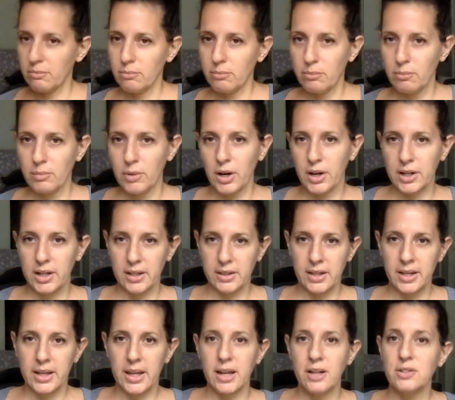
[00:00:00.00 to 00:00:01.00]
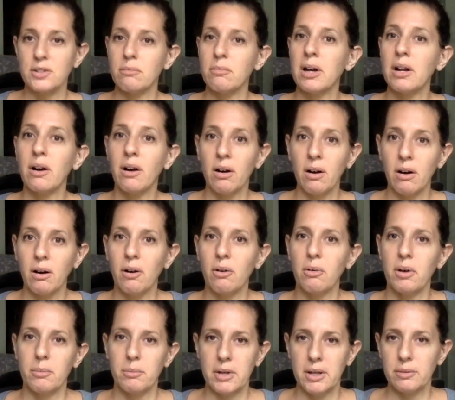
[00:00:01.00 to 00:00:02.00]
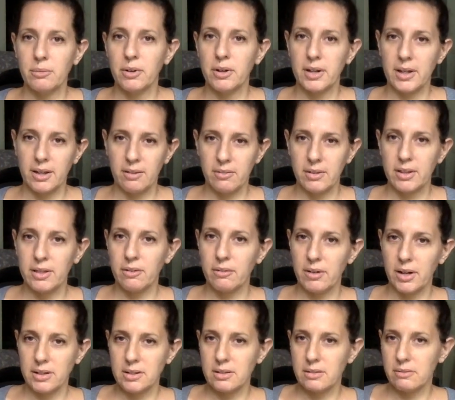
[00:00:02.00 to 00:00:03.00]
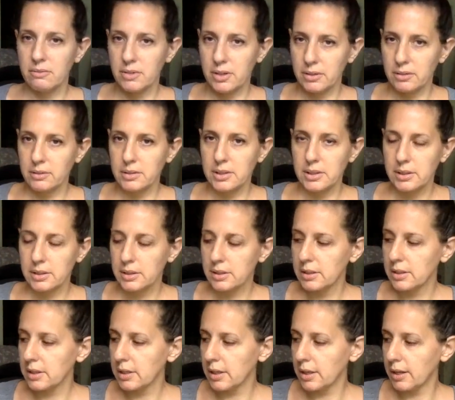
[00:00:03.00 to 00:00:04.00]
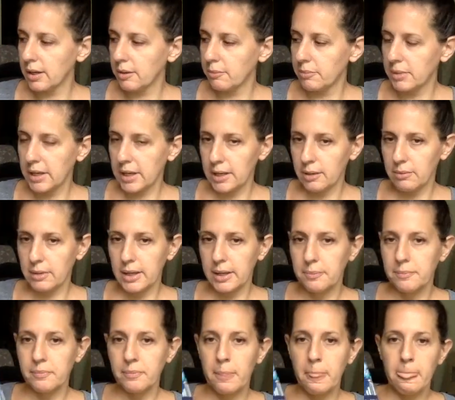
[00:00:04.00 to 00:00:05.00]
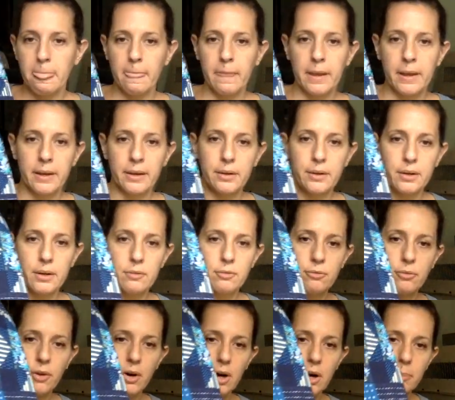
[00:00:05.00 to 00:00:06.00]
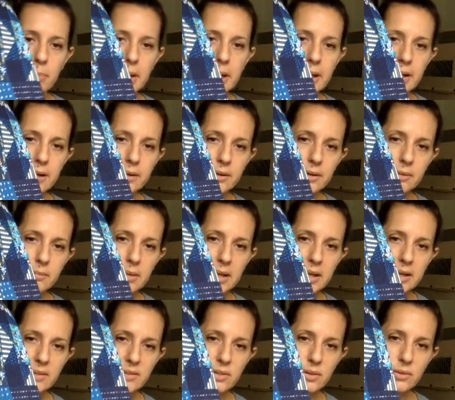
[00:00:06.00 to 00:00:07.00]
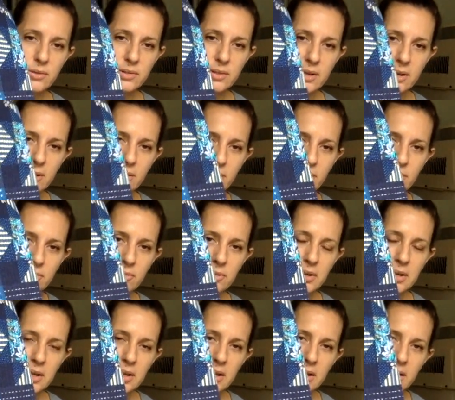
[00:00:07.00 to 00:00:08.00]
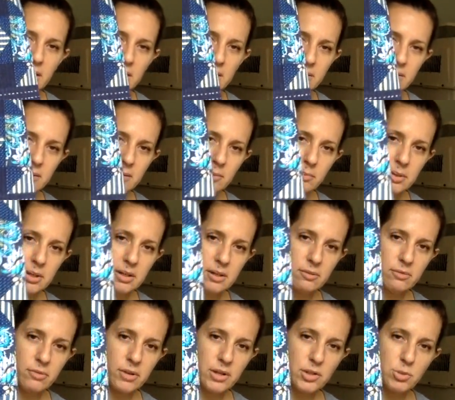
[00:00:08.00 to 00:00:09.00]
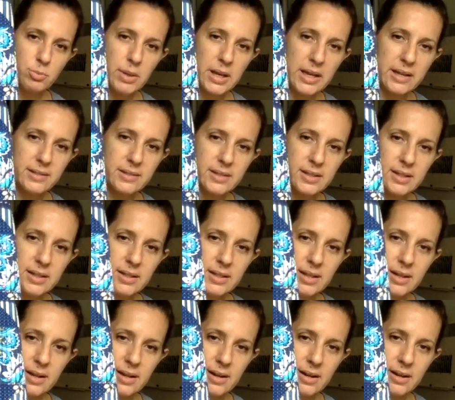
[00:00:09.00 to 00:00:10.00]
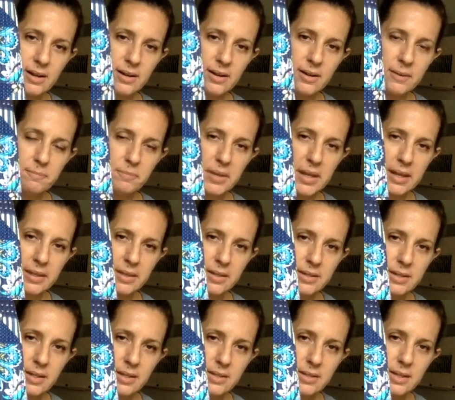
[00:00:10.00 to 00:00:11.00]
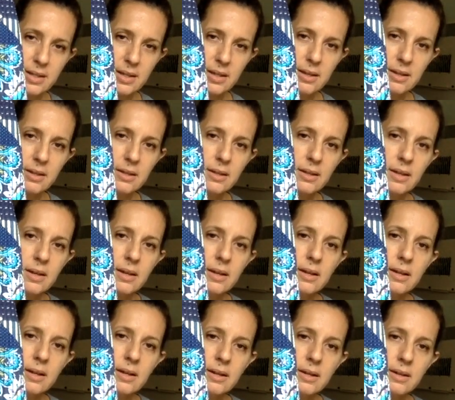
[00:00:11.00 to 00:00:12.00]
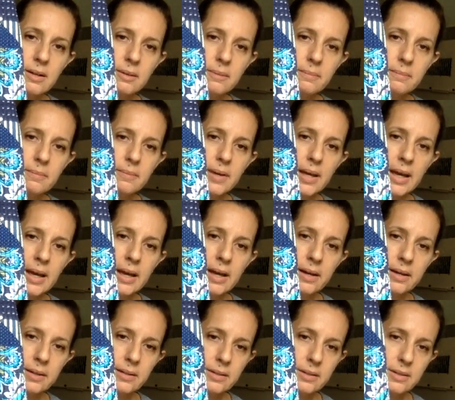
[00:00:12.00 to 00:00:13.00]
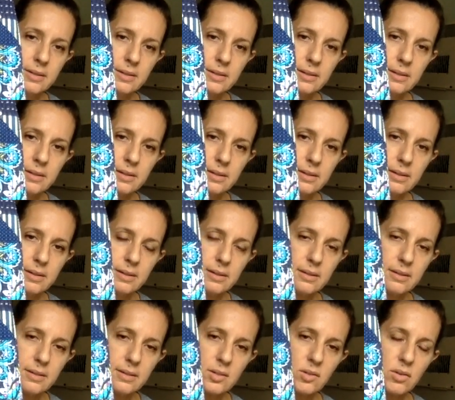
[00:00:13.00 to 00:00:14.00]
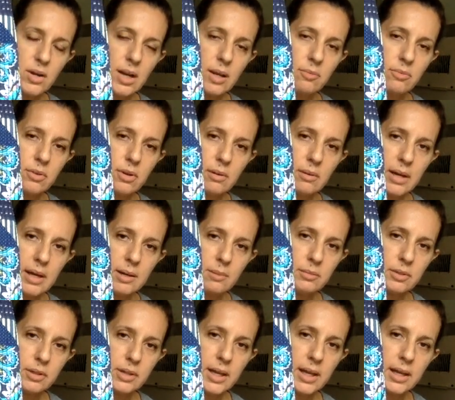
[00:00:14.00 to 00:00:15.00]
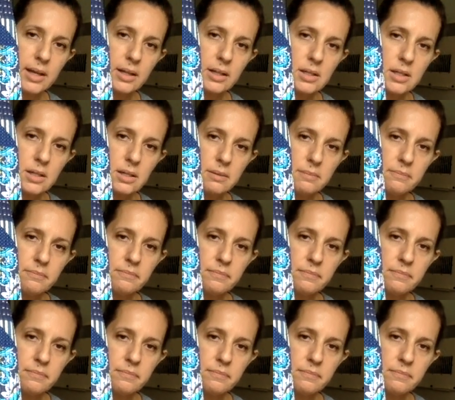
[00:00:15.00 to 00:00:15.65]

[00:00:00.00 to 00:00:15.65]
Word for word: marking the occasion when all women were given the right to vote. Um, anyway, good fall pattern makes use of a little bit of French paisley in there and the ditzy um, and uh, stripe from Animal Kingdom.